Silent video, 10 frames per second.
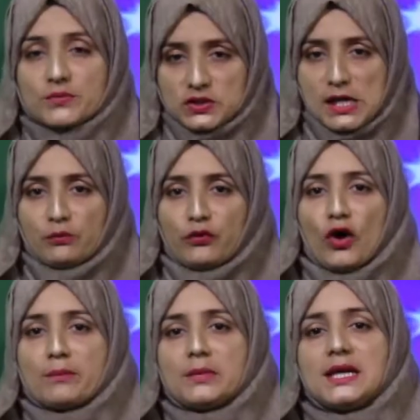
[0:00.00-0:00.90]
Same
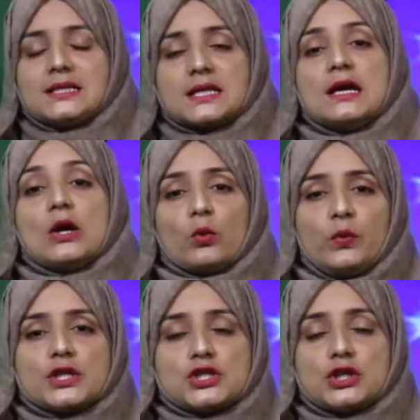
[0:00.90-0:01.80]
form means
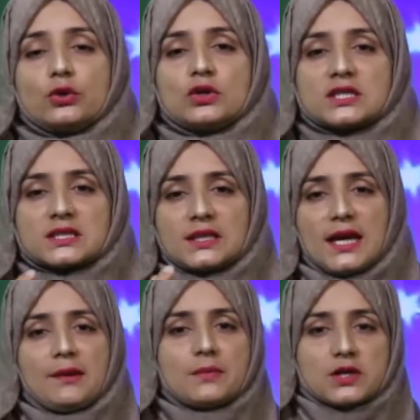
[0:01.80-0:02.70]
which use
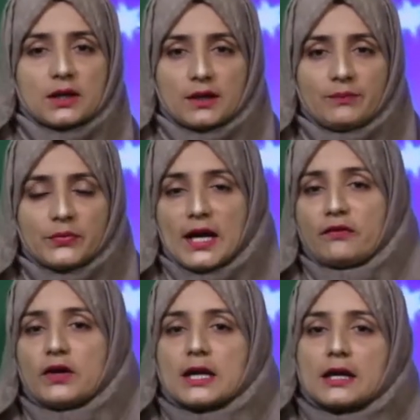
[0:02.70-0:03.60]
same term, and
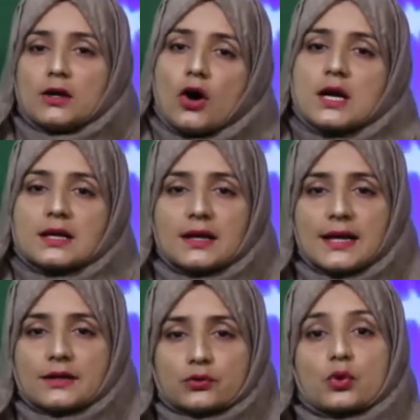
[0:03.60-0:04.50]
we cannot
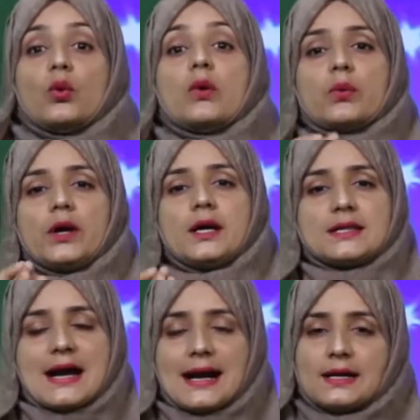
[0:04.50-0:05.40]
get through a word
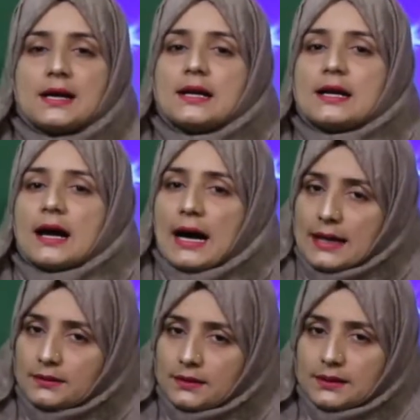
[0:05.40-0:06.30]
that
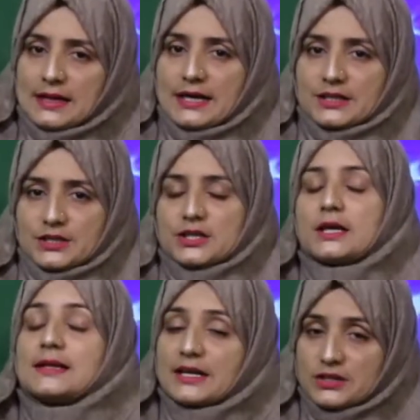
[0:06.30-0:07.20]
either that
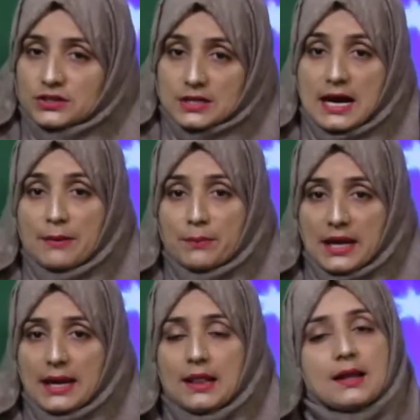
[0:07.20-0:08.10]
is a
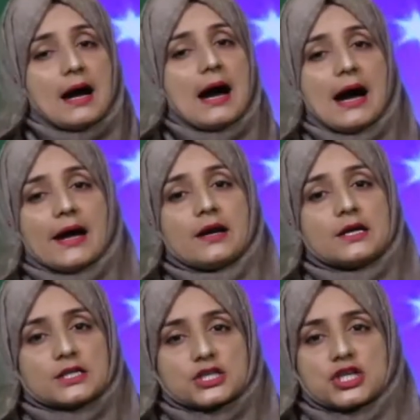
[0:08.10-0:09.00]
male or
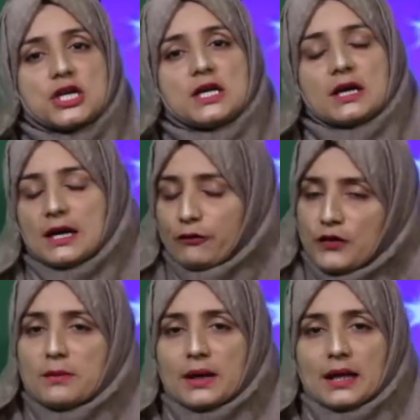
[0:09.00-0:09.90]

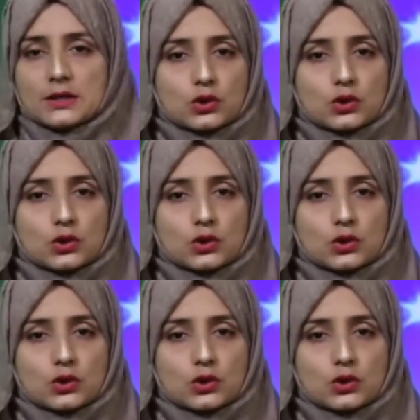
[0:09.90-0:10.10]
female.